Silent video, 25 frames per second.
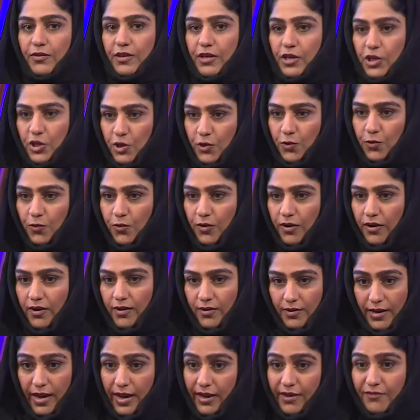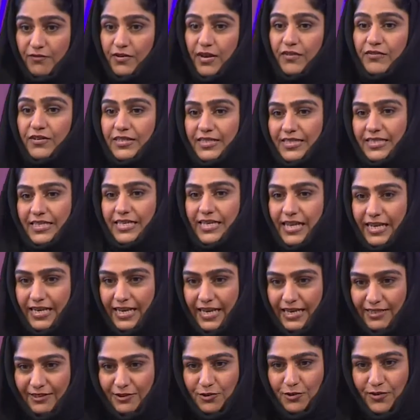something new. I have never seen
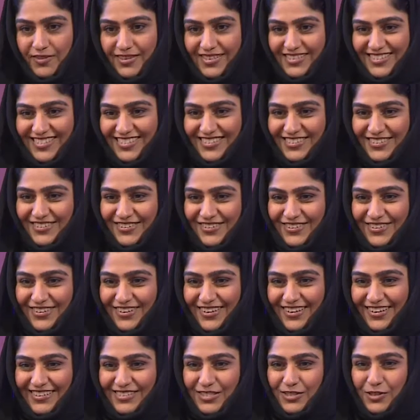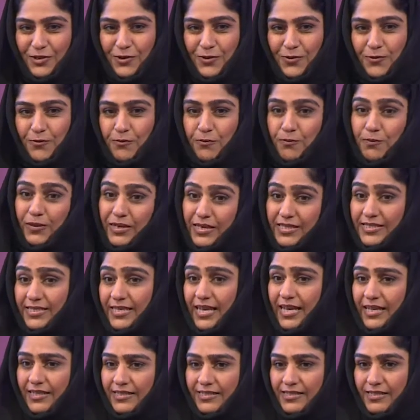an end to this. So
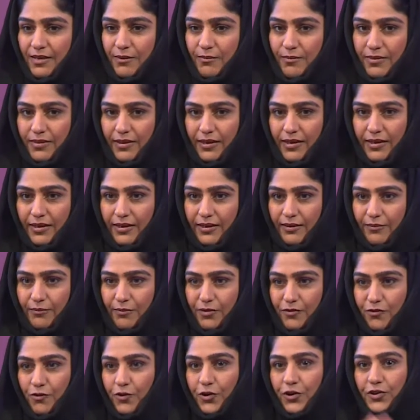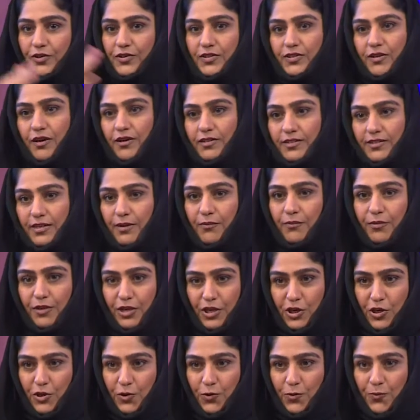please end something before you start
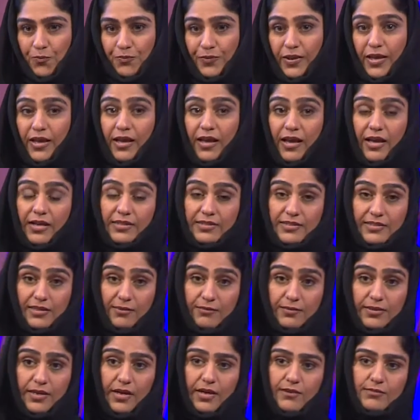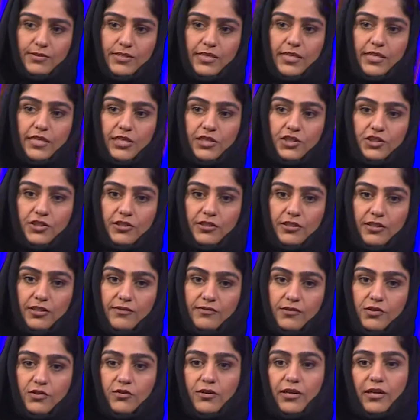something new. And sometimes
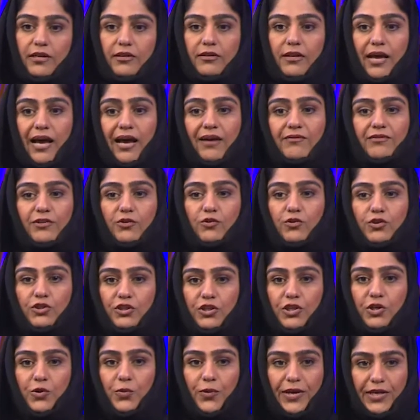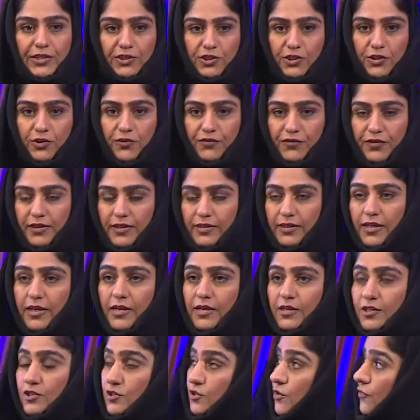initiatives, you can have a continuation of it.
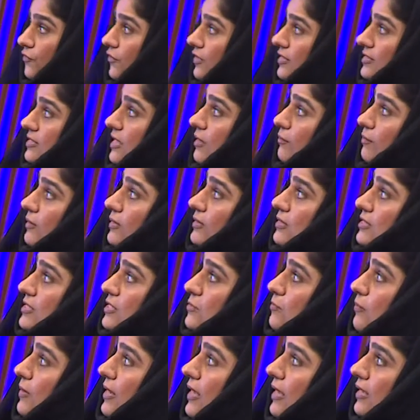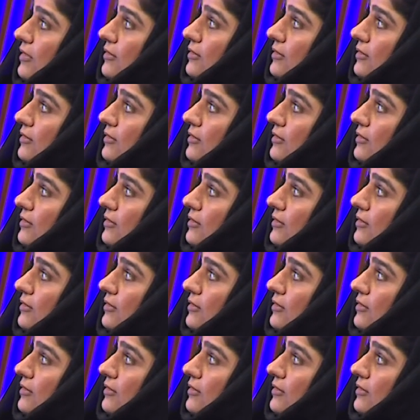So for example, this